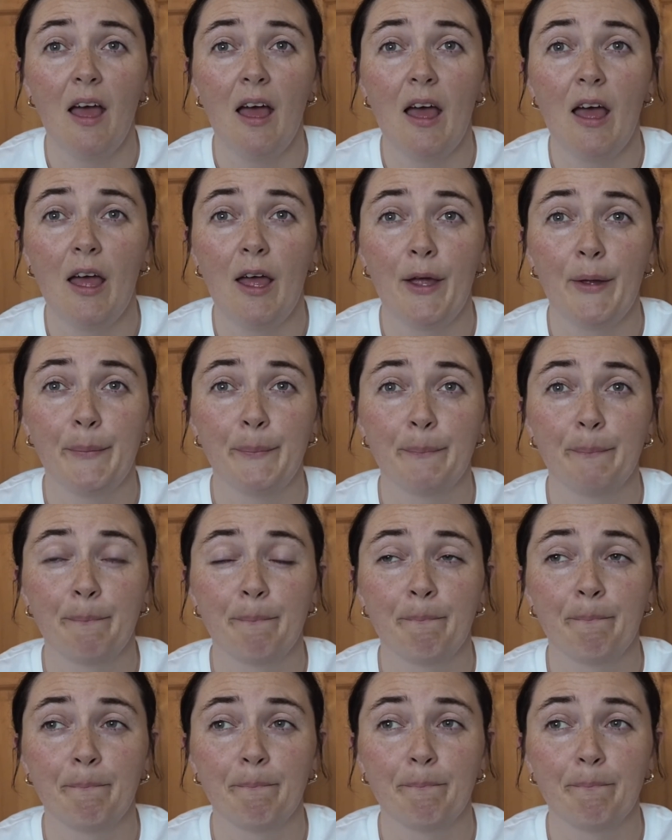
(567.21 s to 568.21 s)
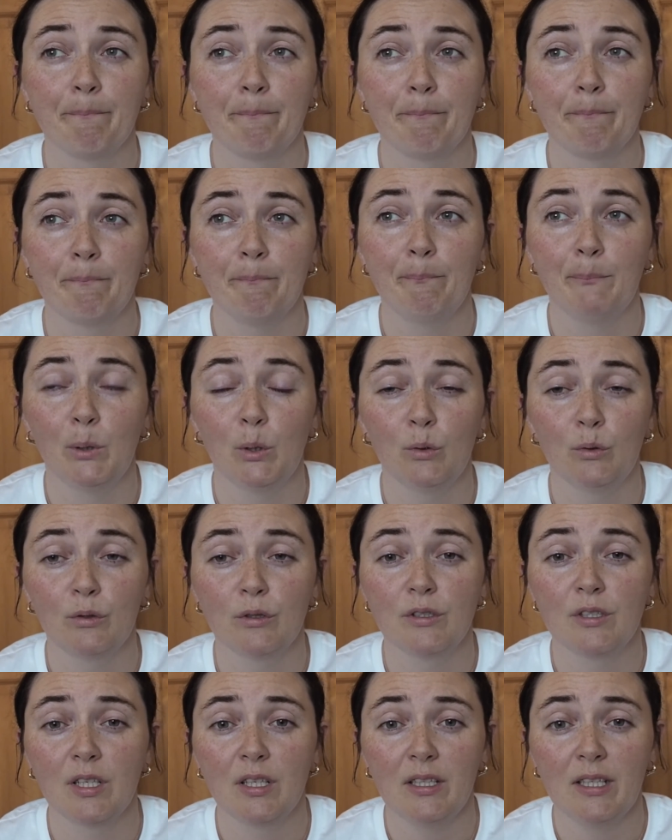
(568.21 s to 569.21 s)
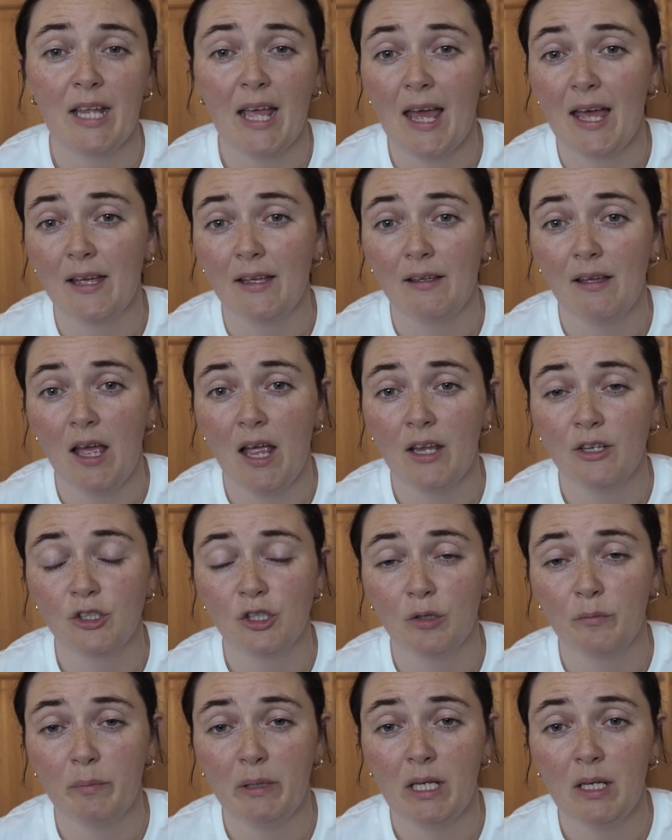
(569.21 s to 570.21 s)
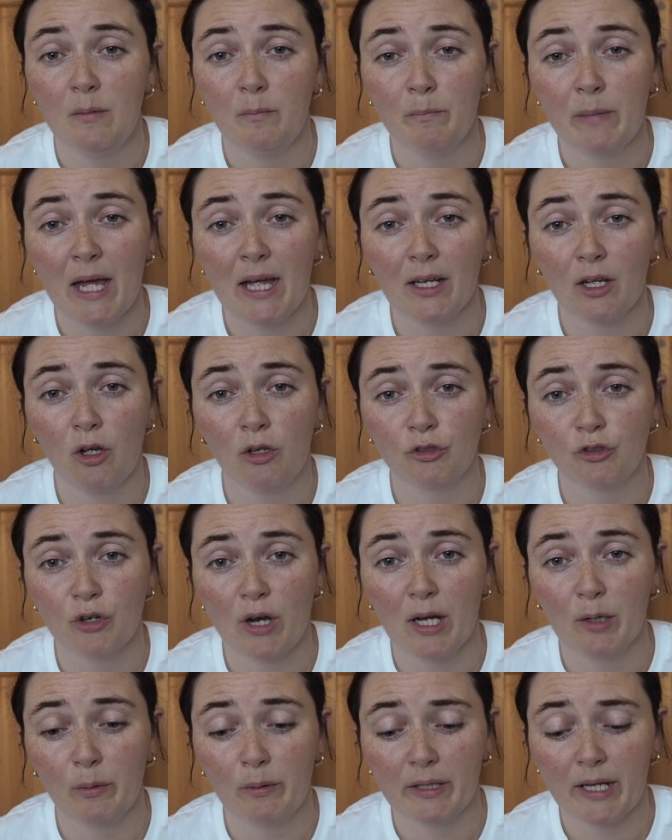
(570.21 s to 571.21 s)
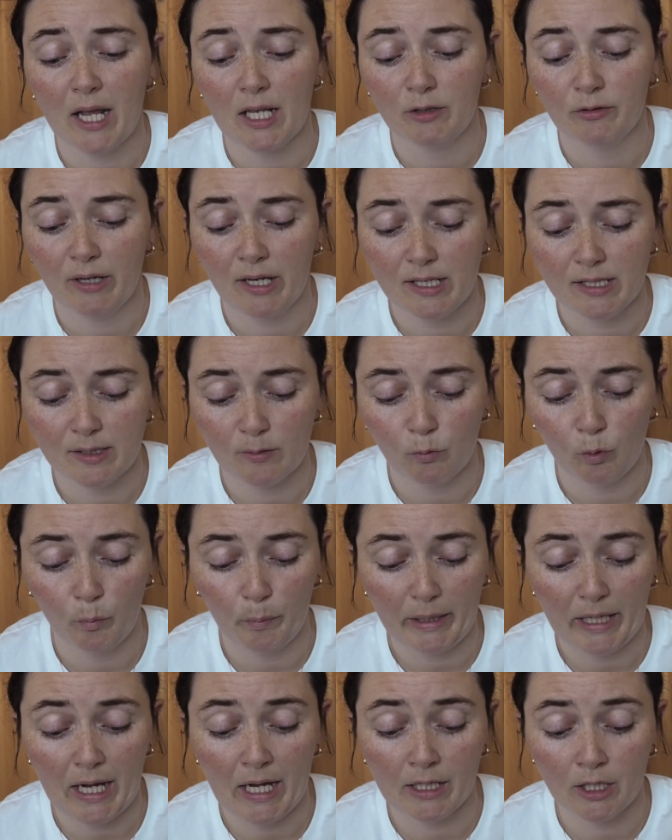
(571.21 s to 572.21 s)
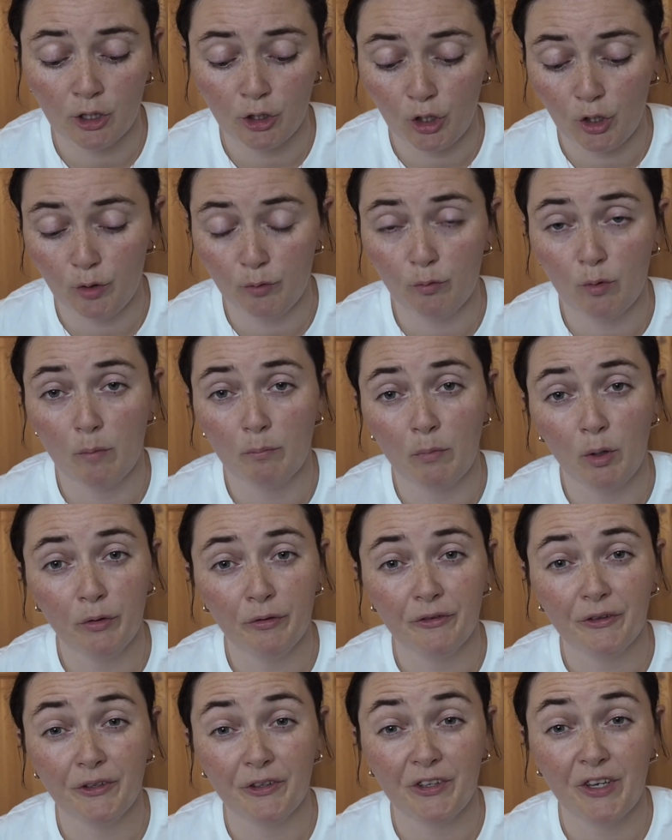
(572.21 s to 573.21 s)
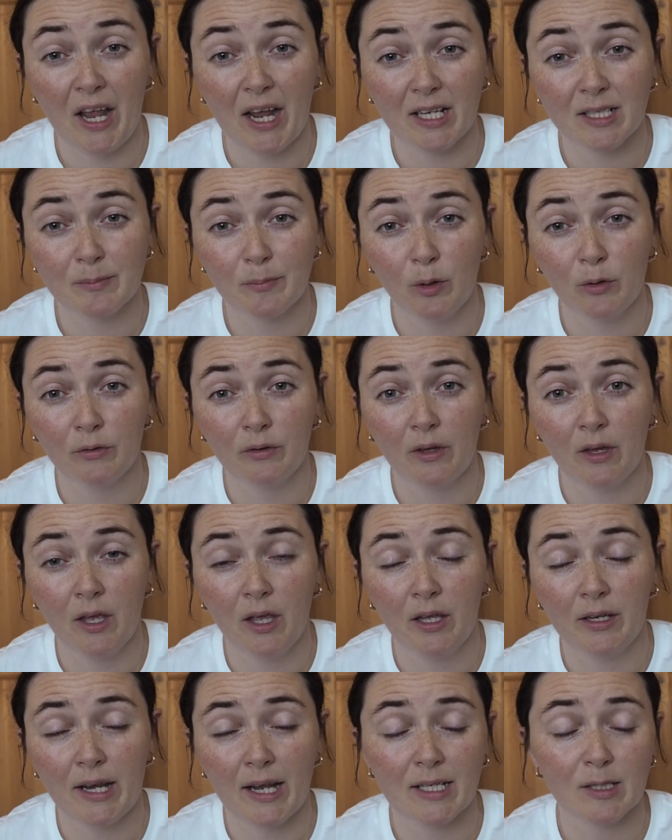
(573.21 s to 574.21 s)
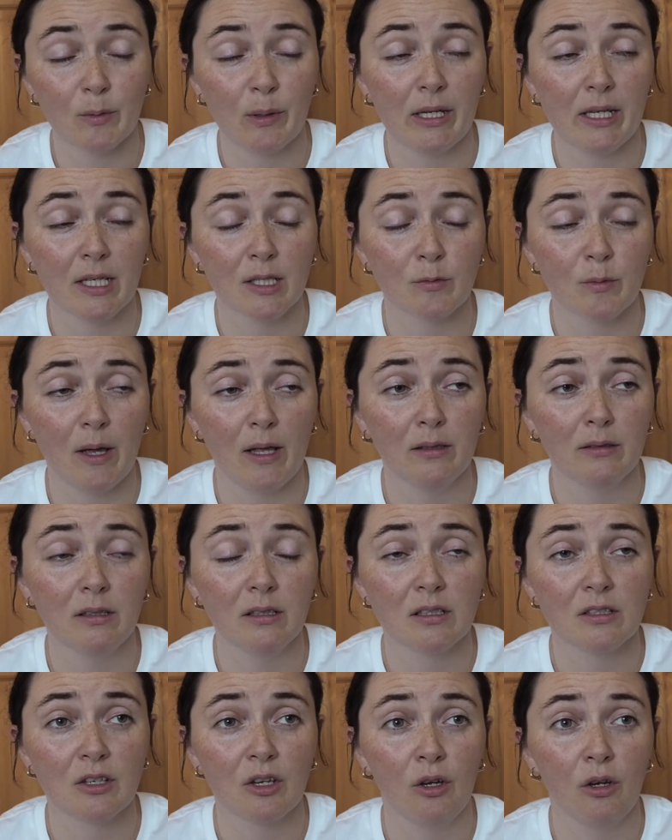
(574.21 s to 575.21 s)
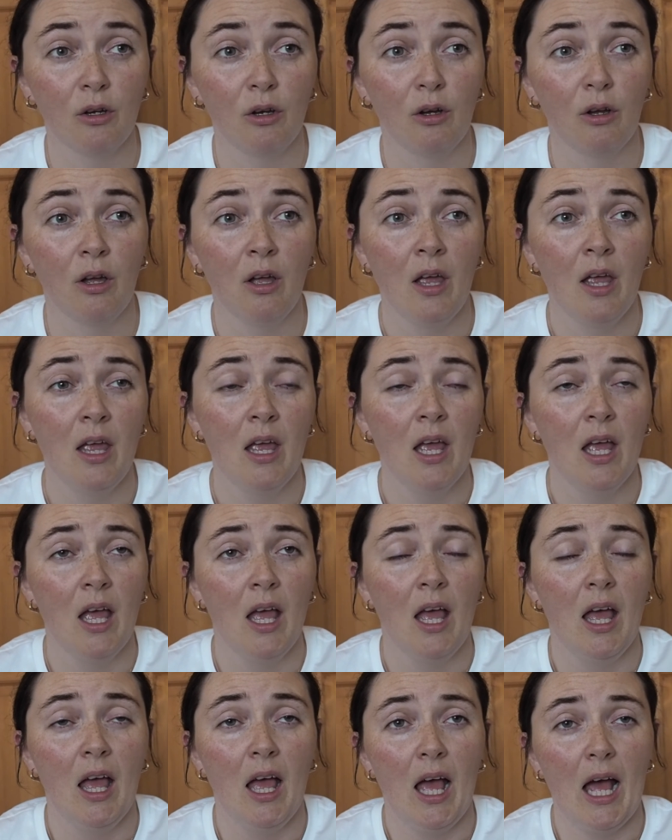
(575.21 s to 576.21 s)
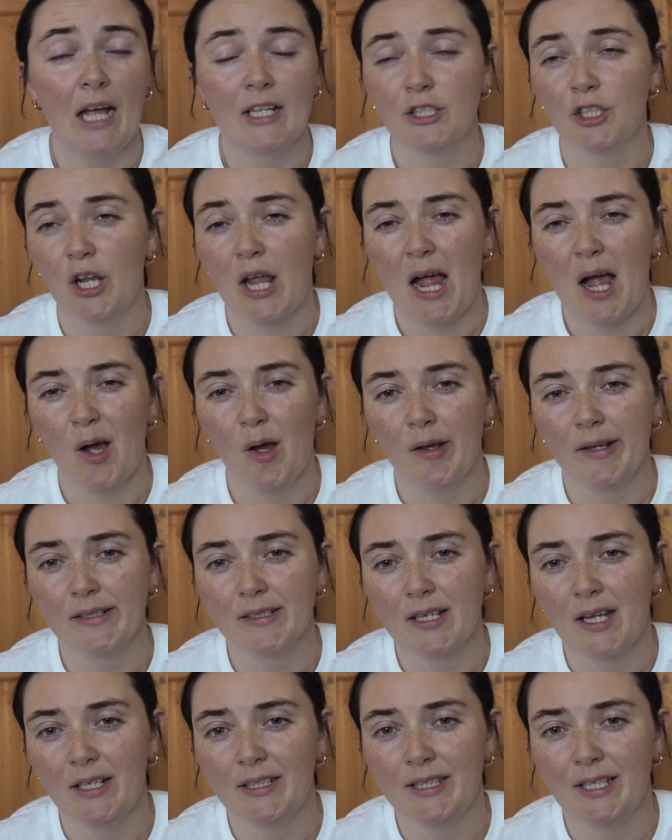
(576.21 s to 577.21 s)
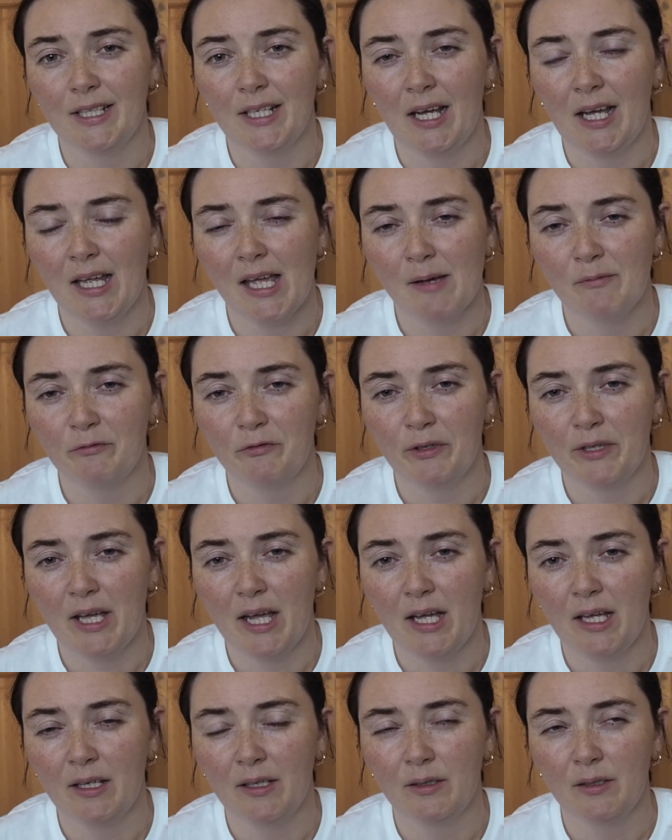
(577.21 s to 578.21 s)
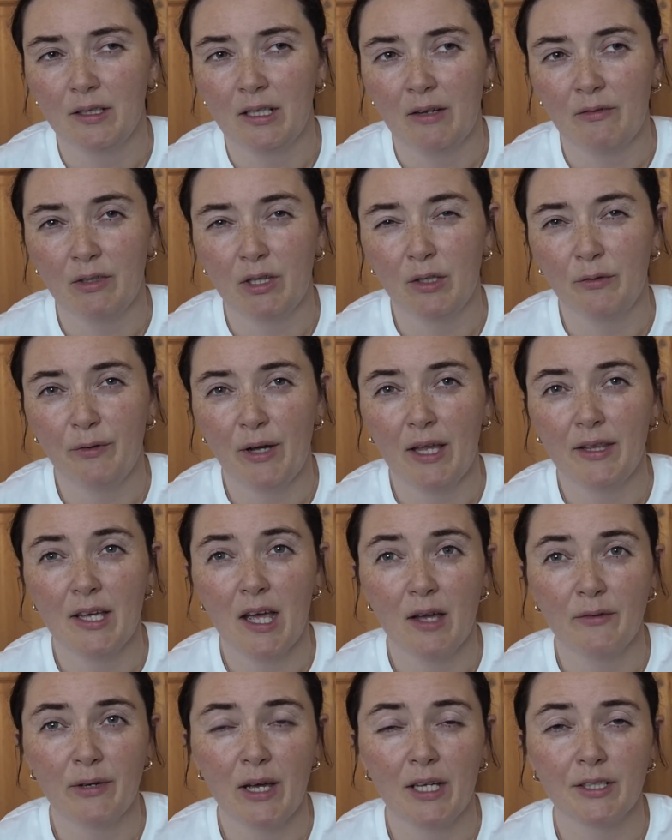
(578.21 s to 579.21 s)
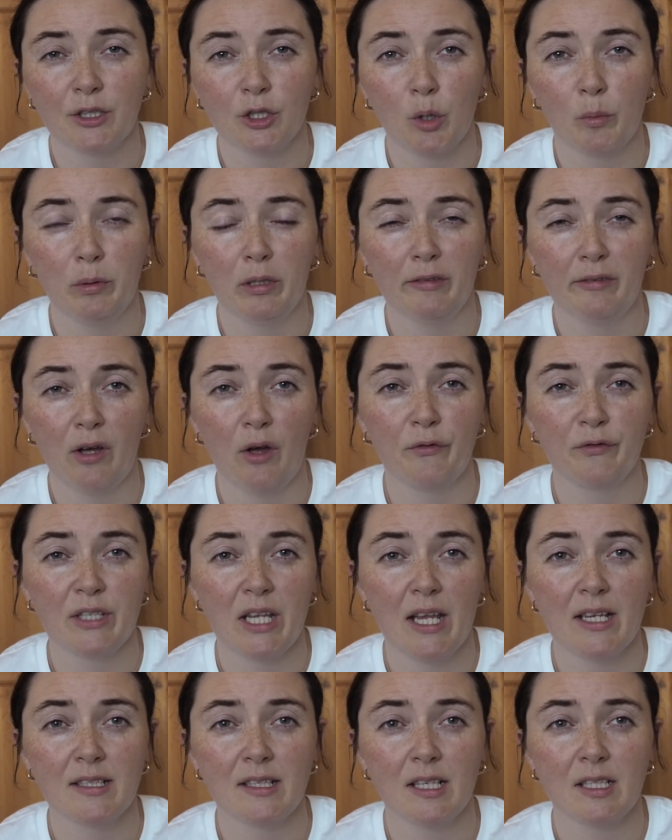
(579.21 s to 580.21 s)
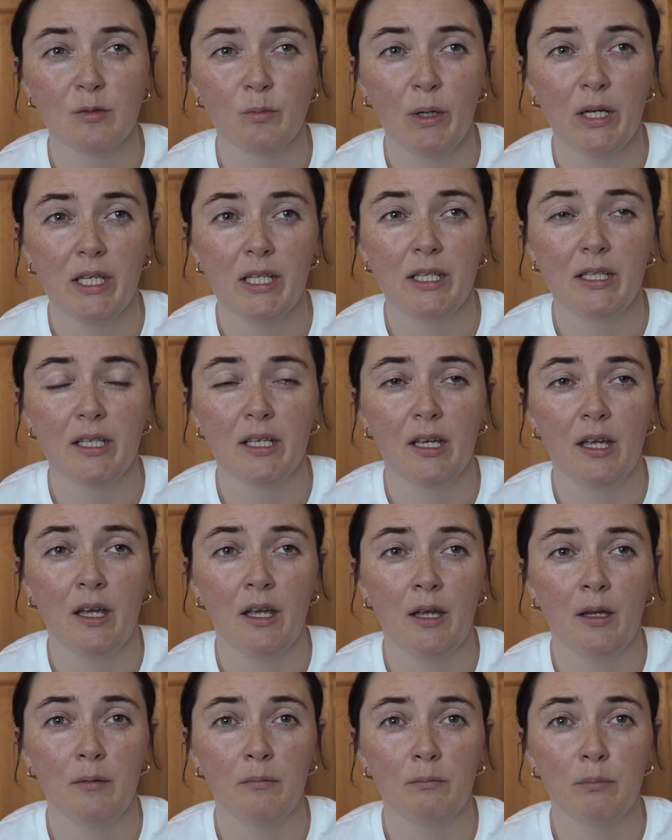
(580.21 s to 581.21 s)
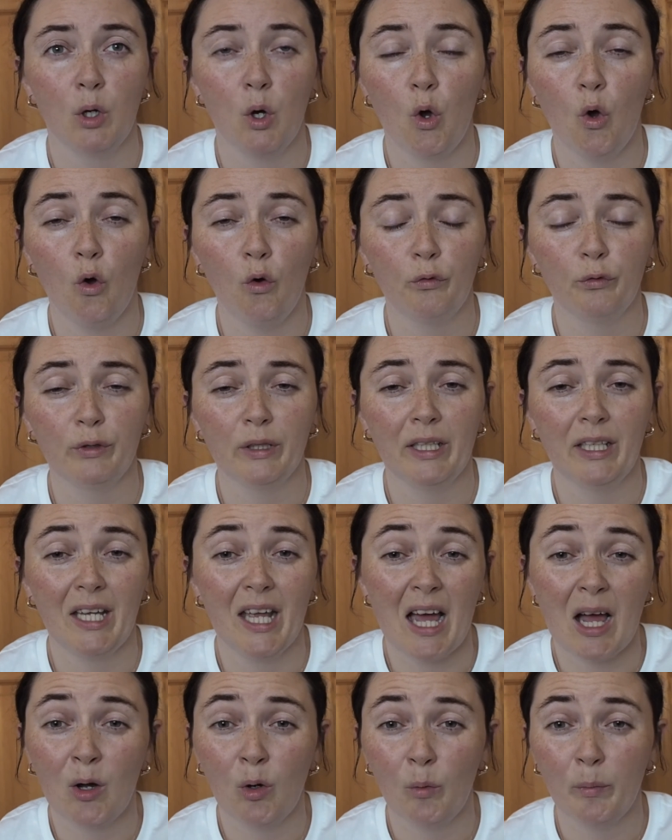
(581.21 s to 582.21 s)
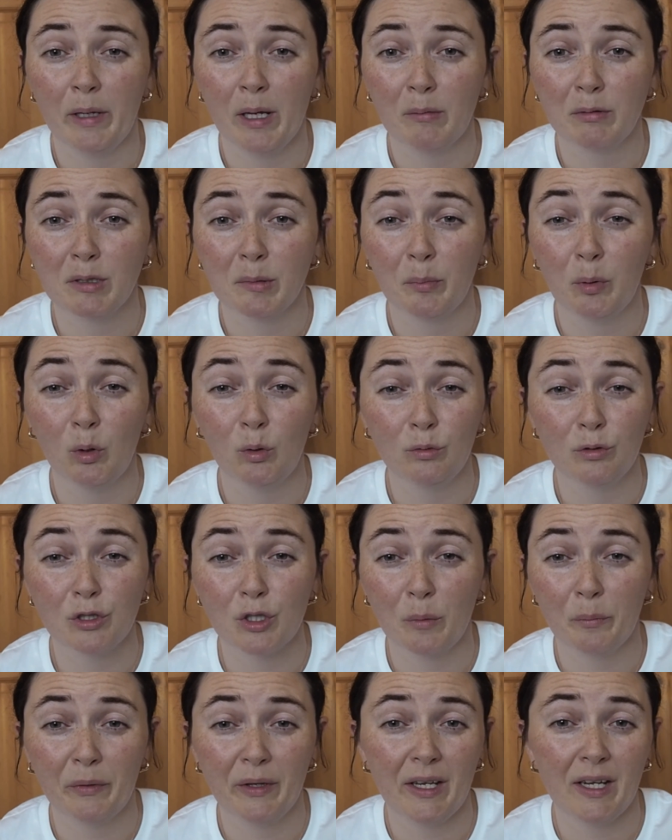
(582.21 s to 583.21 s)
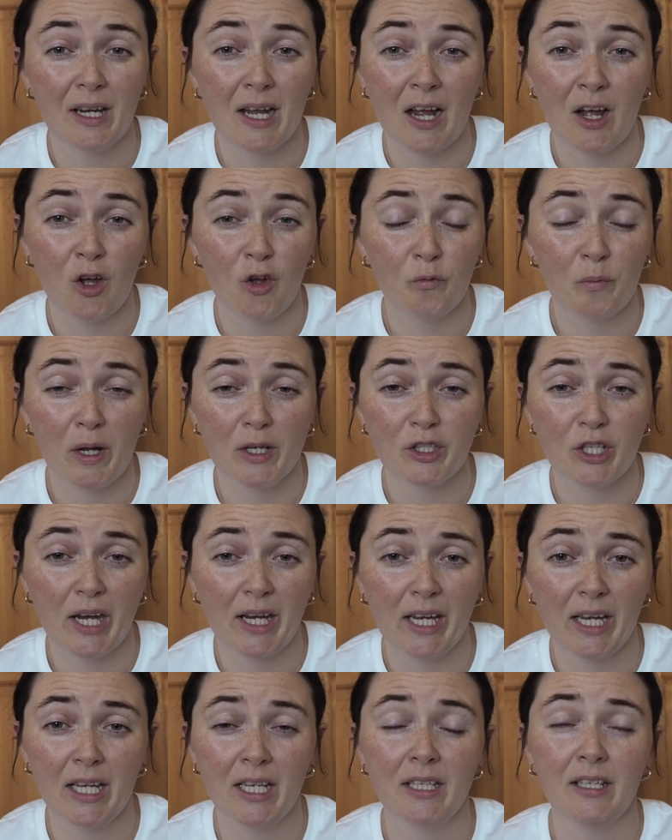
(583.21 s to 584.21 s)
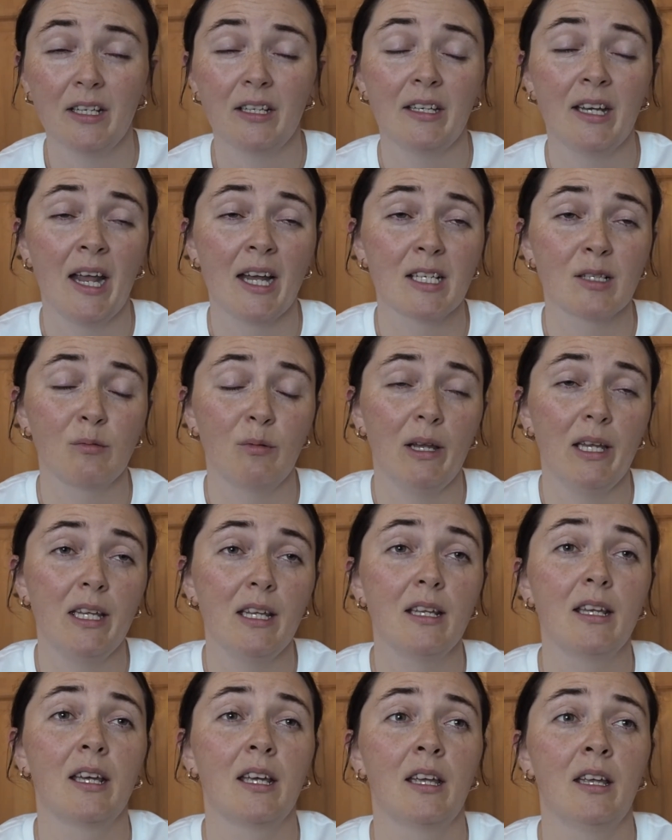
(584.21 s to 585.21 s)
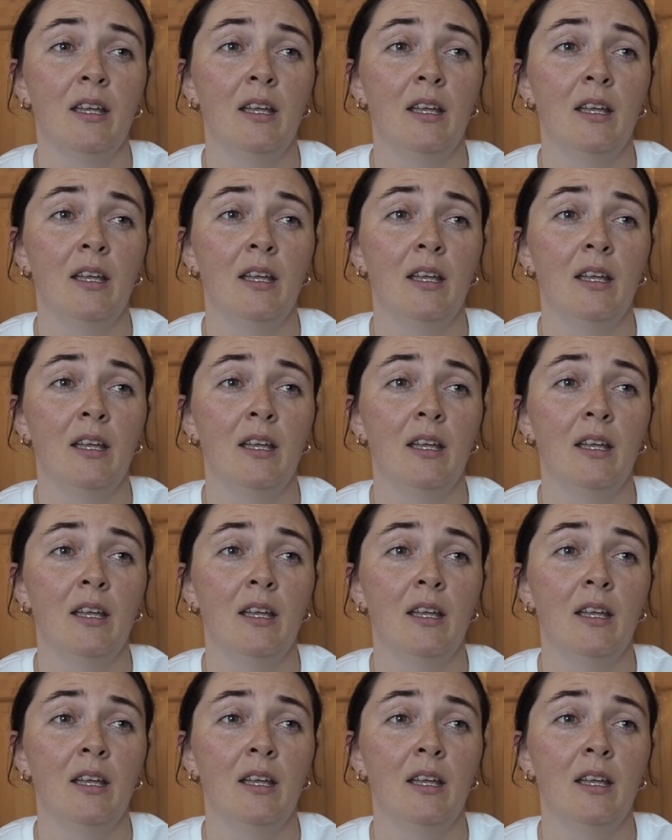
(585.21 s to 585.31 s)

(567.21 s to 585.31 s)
But yeah, should be back on track with calories. We'll be in a new month next week as well, so I don't know how excited I am for that, given the fact that I've had a couple of off days this week. But hopefully I'll be able to pull something out of my check-in next week.